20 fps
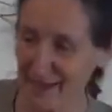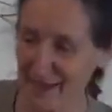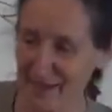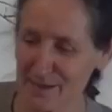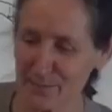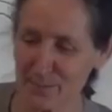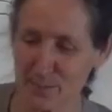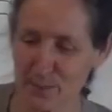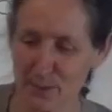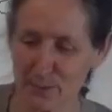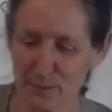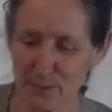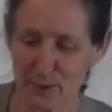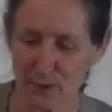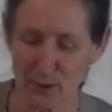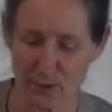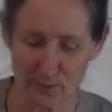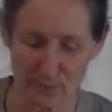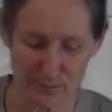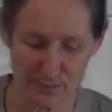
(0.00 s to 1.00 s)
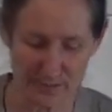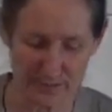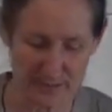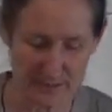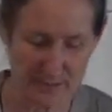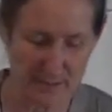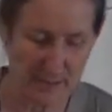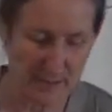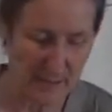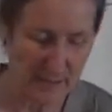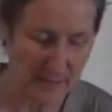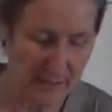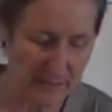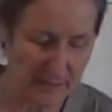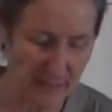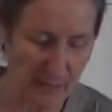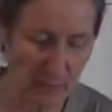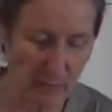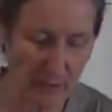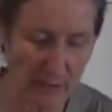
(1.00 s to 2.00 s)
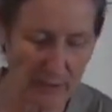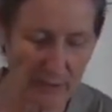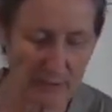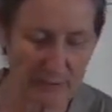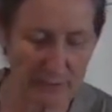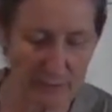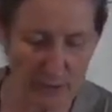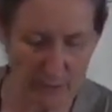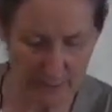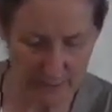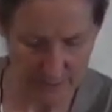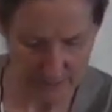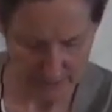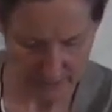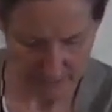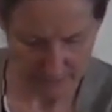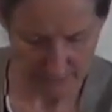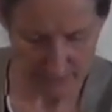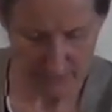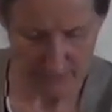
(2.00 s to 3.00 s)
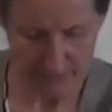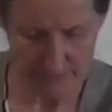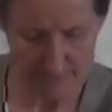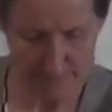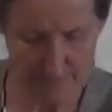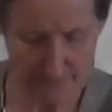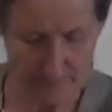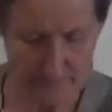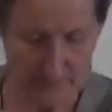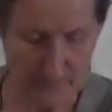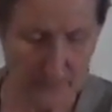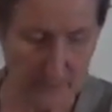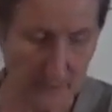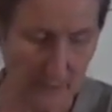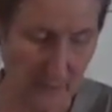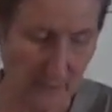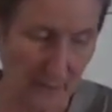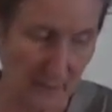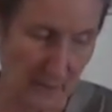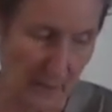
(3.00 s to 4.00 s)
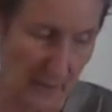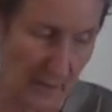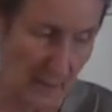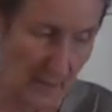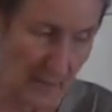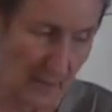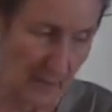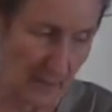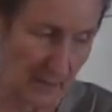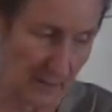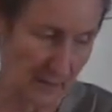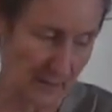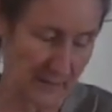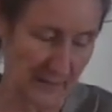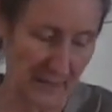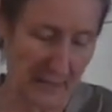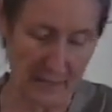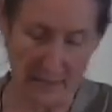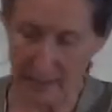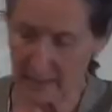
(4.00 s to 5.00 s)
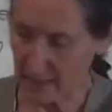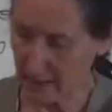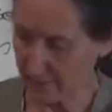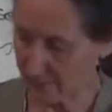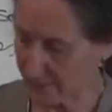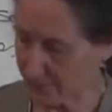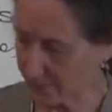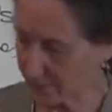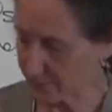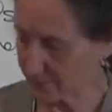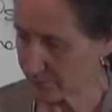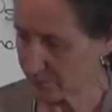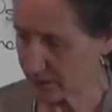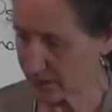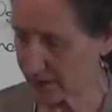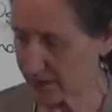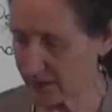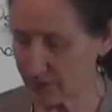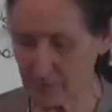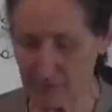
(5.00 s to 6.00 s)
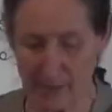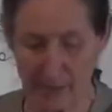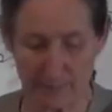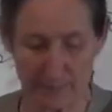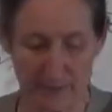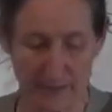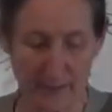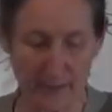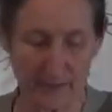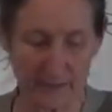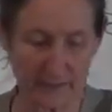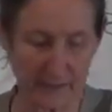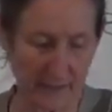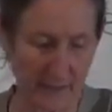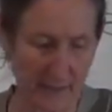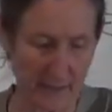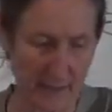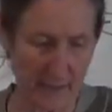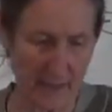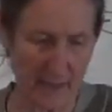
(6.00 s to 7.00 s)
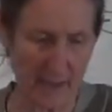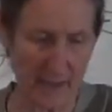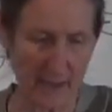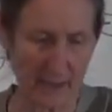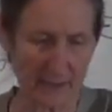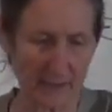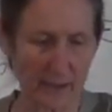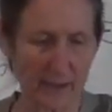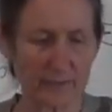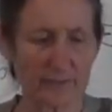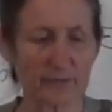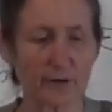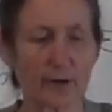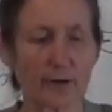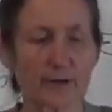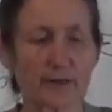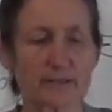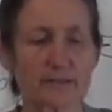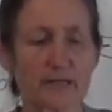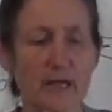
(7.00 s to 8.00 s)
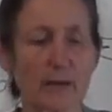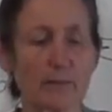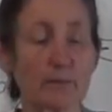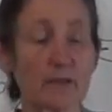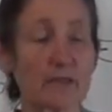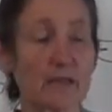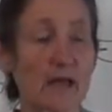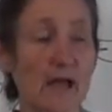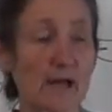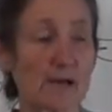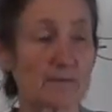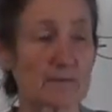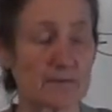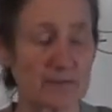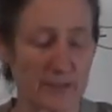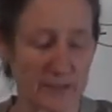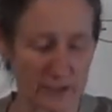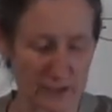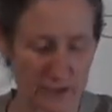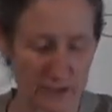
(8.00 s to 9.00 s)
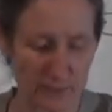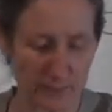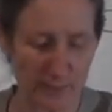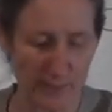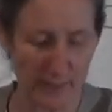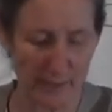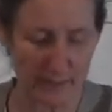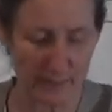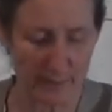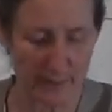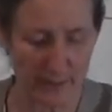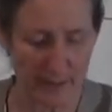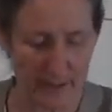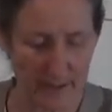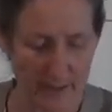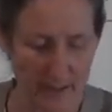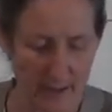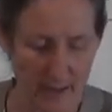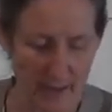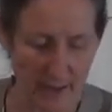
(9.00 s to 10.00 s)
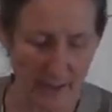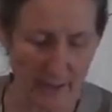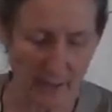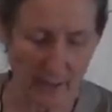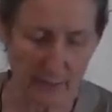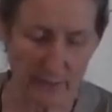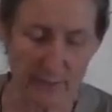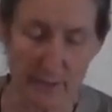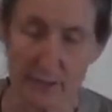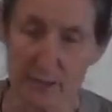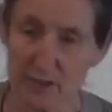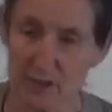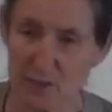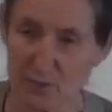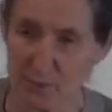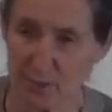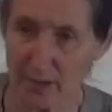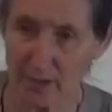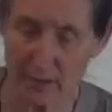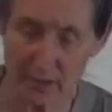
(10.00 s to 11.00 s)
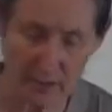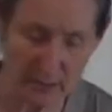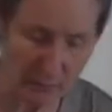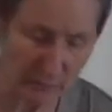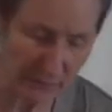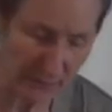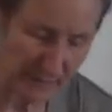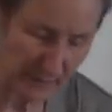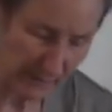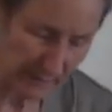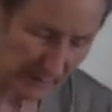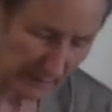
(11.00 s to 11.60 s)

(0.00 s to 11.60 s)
cayenne pepper compress. Now what I've got is I've got uh, um, cling wrap down there and I've got a double layer of kitchen paper and I'm going to sprinkle it with a